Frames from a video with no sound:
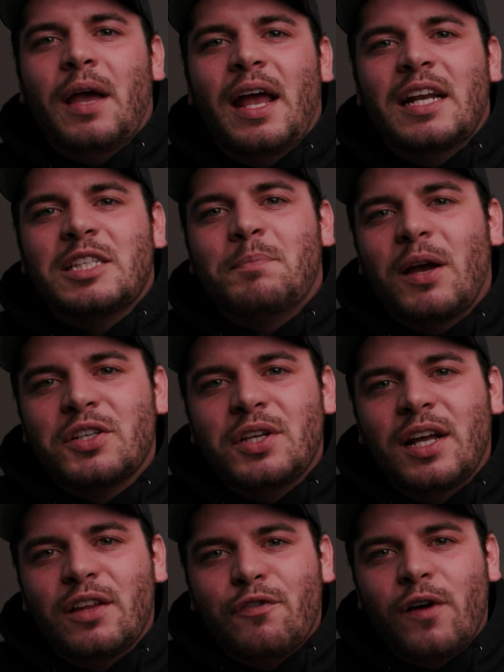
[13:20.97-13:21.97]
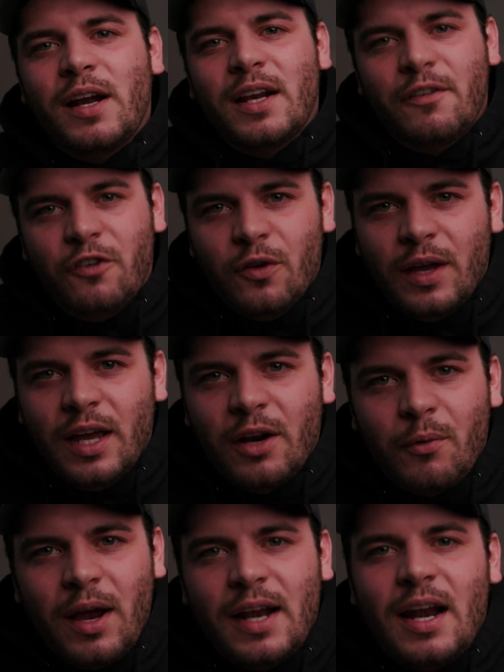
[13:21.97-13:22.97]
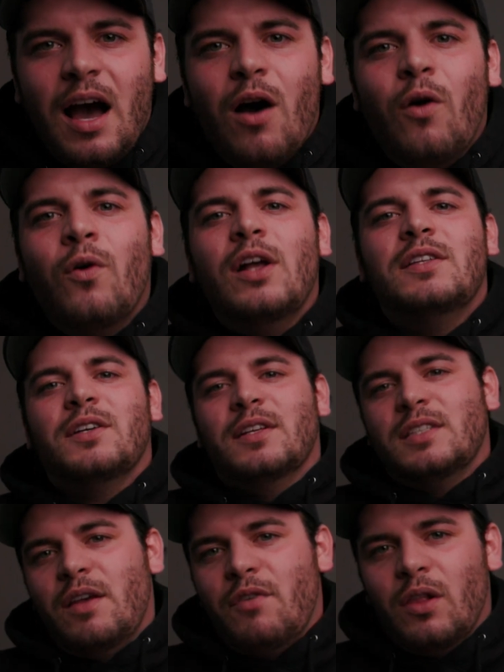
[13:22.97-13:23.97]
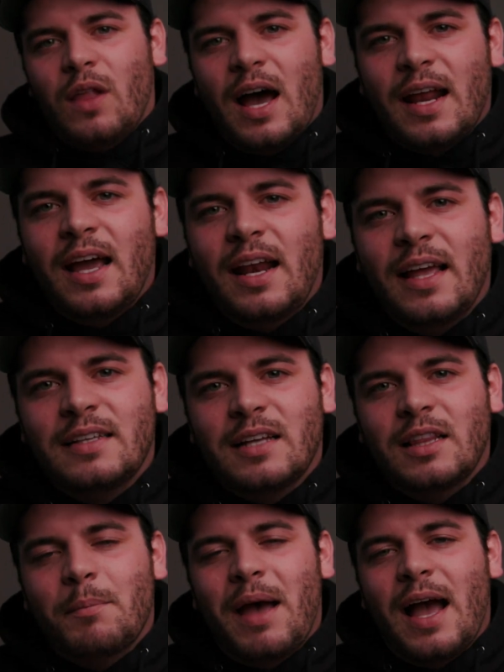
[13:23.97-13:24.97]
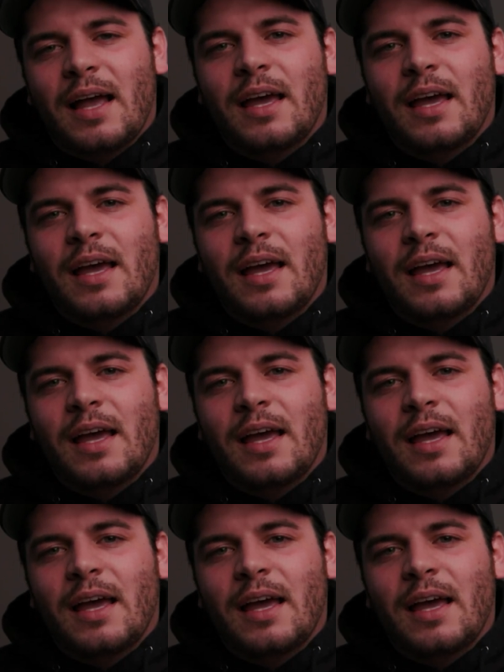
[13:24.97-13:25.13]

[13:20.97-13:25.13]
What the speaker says: And especially on the front end, if you can get it right now, it's gonna save you a lot of headaches on the back